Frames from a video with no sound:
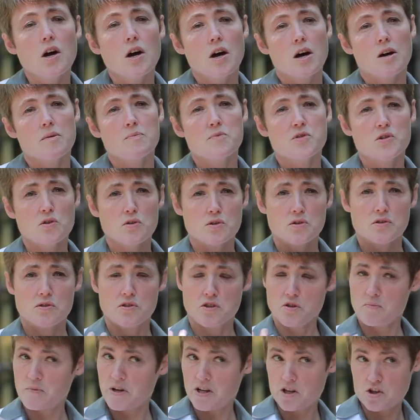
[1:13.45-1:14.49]
Um, so to
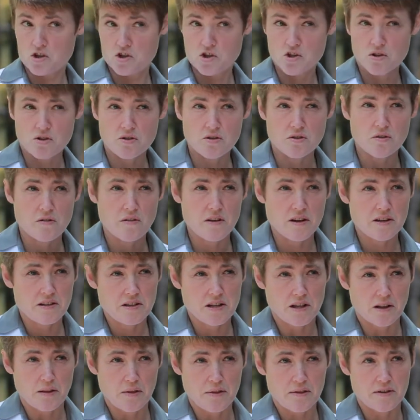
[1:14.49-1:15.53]
make sure that
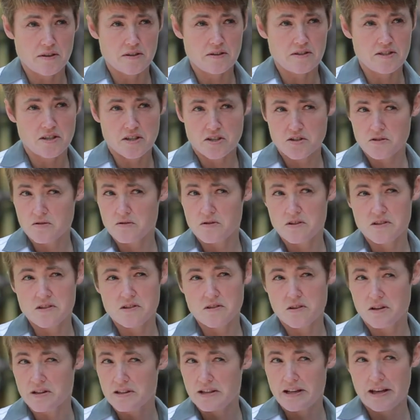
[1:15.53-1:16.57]
healthy tissue does
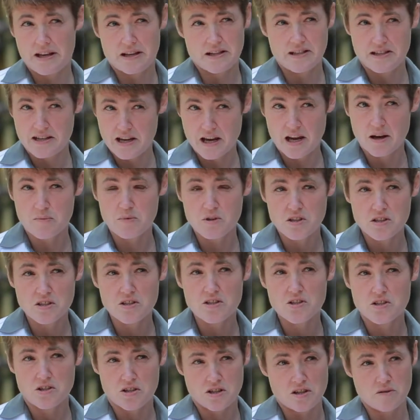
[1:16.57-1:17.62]
not get
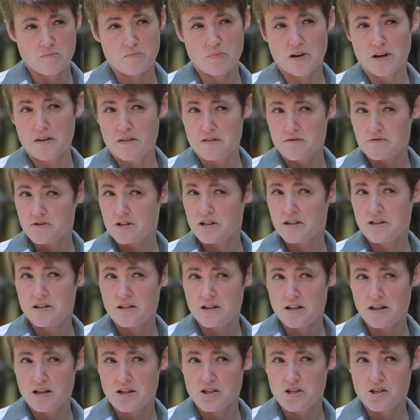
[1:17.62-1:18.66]
damaged um, by the
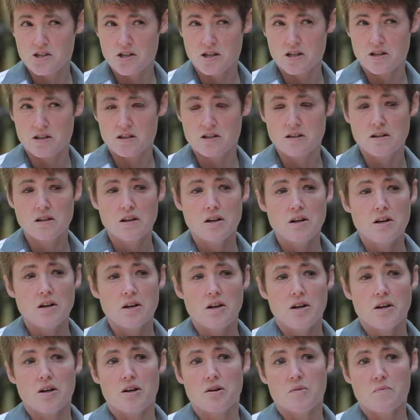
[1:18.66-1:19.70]
radiation,
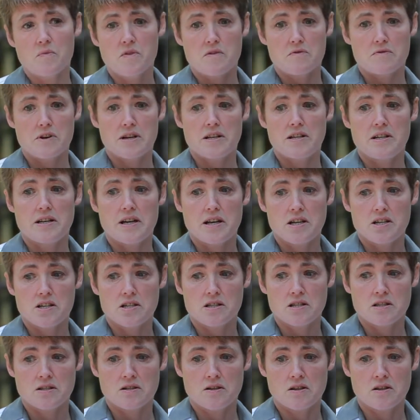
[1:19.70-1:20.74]
um, the
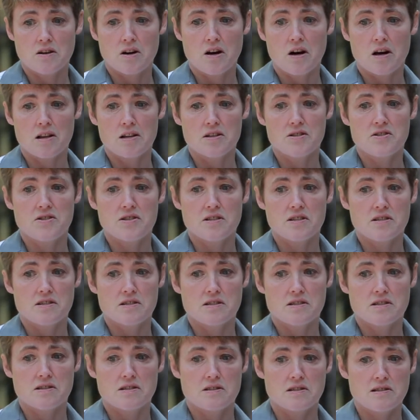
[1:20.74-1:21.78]
radiation oncologist
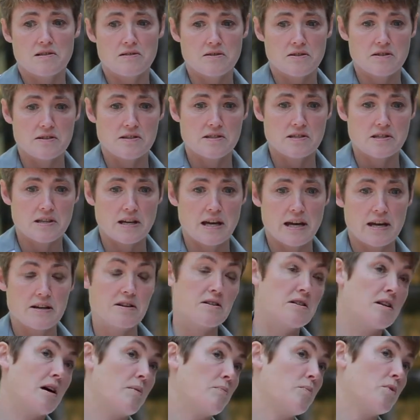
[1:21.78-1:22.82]
looks at a
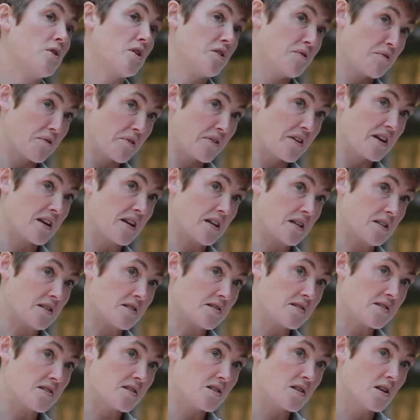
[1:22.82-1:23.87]
number of
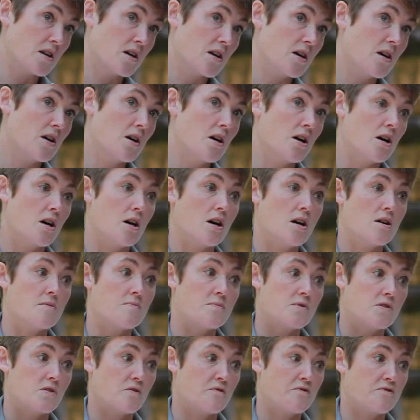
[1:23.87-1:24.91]
things. Um,
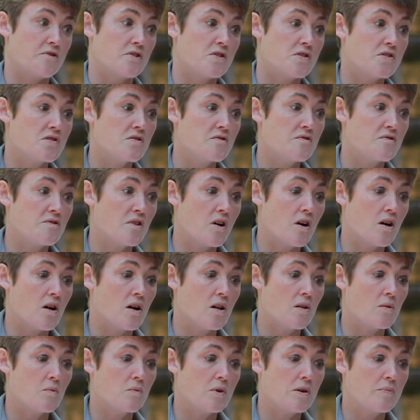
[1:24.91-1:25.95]
so first of
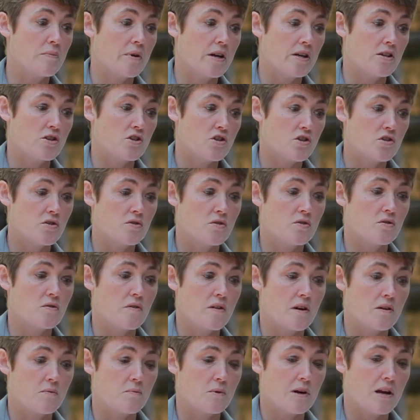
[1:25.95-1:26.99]
all, we make sure
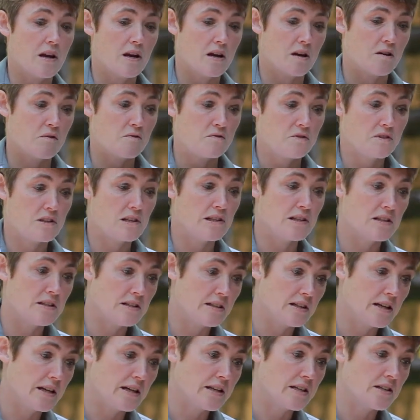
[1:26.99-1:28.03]
that we have
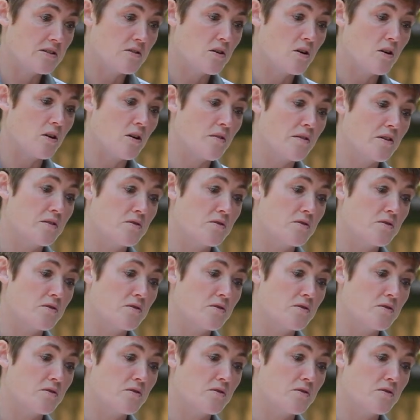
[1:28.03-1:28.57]
delineated all the